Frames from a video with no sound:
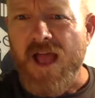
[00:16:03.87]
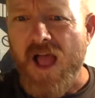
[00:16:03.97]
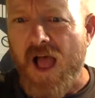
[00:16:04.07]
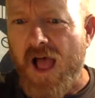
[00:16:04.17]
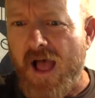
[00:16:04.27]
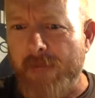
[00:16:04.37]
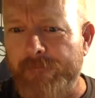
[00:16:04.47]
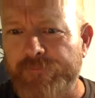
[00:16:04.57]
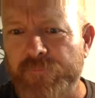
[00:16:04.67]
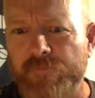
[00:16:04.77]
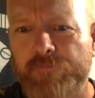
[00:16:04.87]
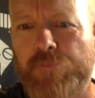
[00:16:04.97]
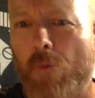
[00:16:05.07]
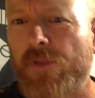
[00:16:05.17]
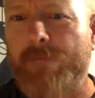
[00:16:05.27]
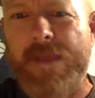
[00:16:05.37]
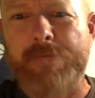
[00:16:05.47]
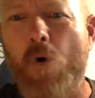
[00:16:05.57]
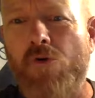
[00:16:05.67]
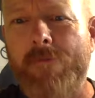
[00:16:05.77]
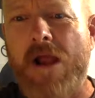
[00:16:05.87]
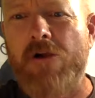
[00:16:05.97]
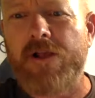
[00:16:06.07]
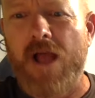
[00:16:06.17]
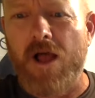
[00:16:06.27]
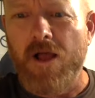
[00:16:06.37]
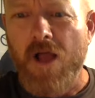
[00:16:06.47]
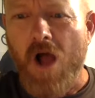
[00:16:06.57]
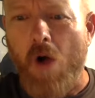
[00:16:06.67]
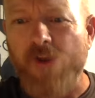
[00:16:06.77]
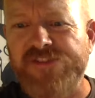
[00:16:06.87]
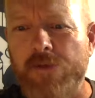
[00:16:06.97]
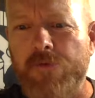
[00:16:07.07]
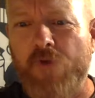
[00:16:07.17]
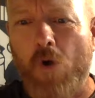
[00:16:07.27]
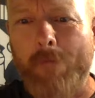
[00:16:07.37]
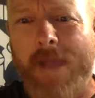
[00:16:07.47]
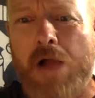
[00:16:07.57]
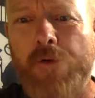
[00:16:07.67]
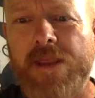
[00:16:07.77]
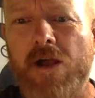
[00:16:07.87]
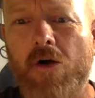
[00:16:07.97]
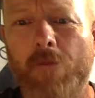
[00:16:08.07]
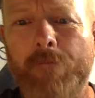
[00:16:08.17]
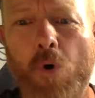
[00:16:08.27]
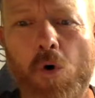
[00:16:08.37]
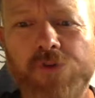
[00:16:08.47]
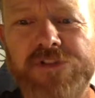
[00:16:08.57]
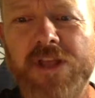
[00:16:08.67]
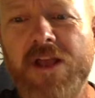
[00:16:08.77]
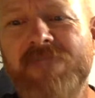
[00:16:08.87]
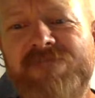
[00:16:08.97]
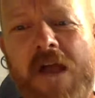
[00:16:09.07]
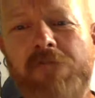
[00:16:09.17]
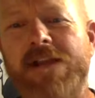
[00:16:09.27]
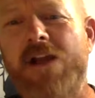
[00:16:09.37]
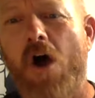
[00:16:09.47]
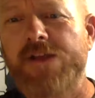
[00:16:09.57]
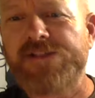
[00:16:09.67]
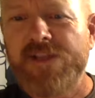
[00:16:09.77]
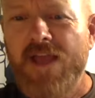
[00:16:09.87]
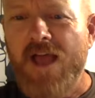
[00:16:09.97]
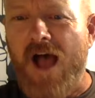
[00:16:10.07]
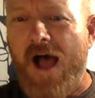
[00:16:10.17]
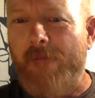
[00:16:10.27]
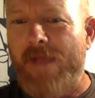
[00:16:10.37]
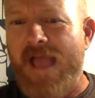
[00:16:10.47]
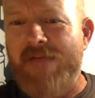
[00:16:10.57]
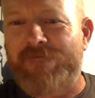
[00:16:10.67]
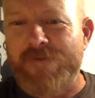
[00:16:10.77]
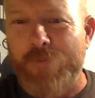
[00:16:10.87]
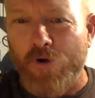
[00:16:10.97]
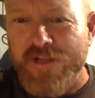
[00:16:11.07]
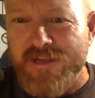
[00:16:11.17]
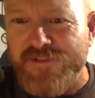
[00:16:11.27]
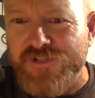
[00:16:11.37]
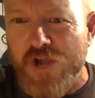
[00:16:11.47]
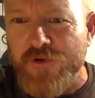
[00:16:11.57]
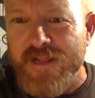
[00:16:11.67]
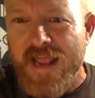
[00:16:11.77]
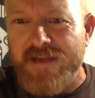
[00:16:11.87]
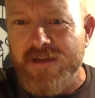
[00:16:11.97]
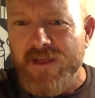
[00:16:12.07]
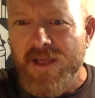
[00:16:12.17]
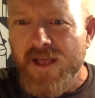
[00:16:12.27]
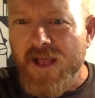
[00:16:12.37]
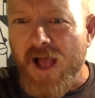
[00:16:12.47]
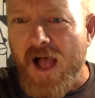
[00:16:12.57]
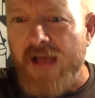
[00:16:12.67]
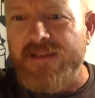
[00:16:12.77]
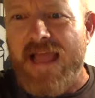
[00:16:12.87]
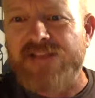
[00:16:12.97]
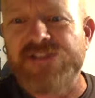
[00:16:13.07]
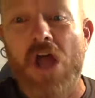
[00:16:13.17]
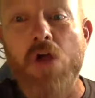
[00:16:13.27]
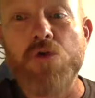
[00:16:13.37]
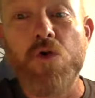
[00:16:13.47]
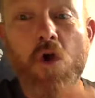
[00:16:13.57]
probably a bit more America. Oh, I see we've got Maui on board. Very nice. Everybody is tuning in. Let us know